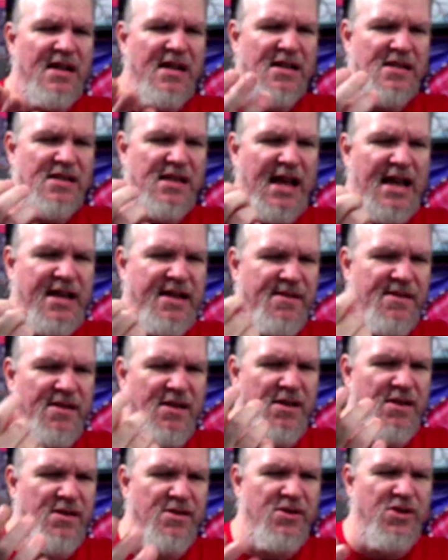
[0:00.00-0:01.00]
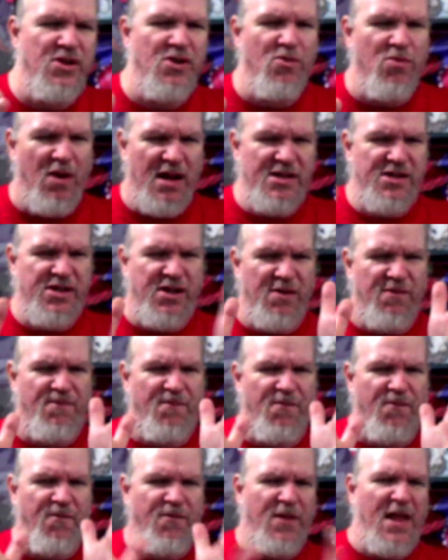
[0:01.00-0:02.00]
Like you want to
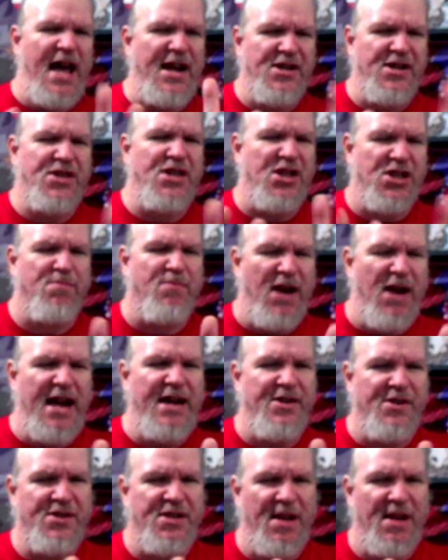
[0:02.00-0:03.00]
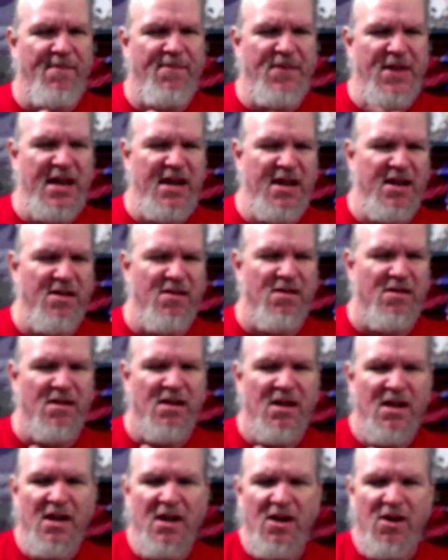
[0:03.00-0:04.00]
flash the sprite or something, or
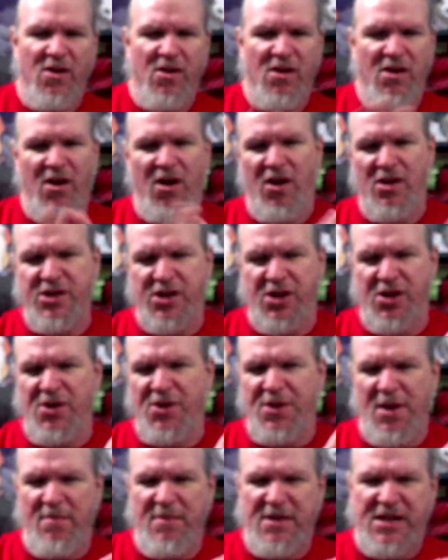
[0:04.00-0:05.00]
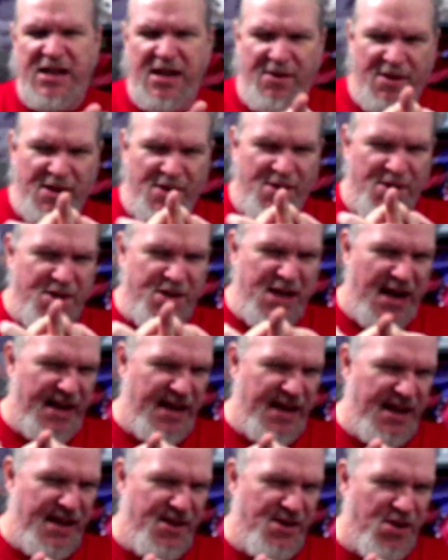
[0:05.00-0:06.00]
alter the material
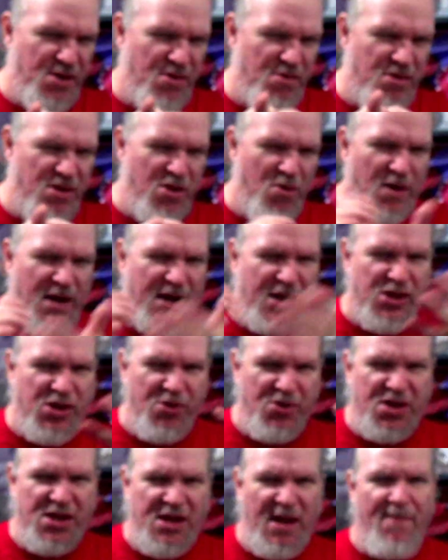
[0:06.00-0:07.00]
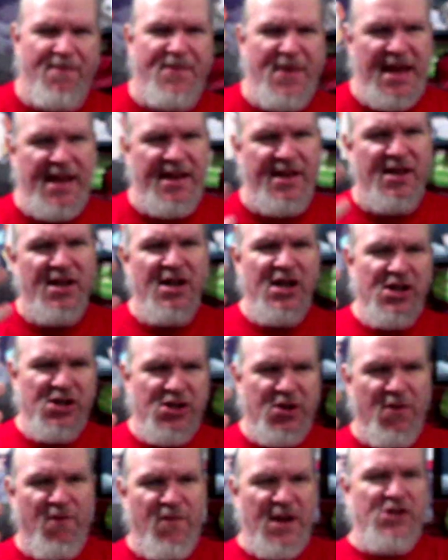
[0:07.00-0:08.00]
settings. You want to do something to
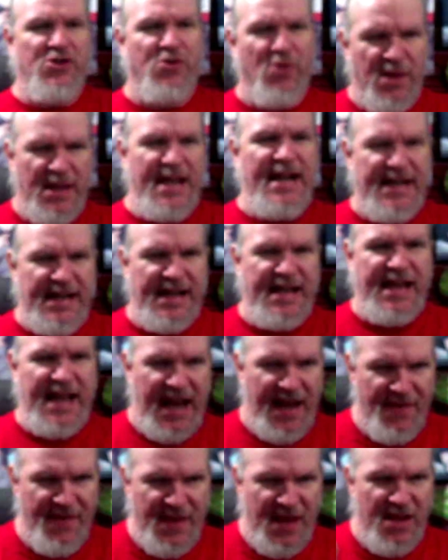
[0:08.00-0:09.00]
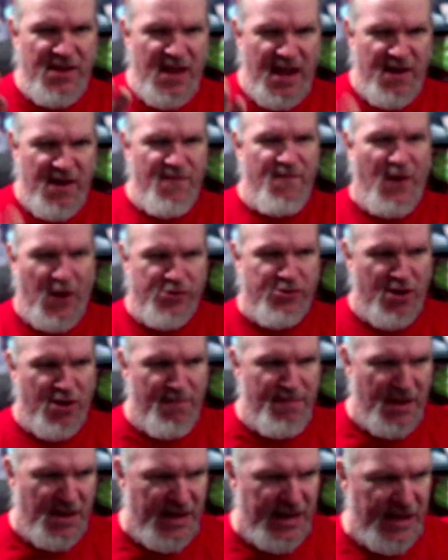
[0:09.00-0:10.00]
visually indicate that
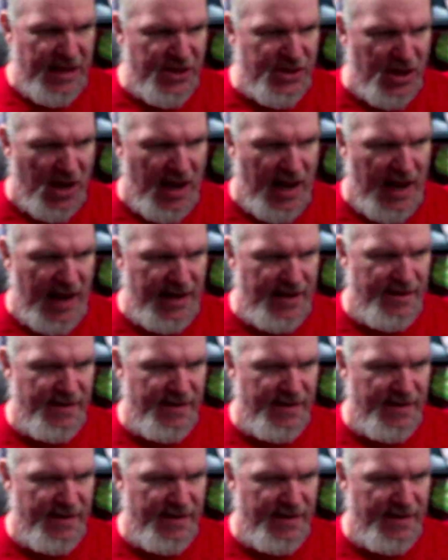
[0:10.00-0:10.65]
invulnerability is on.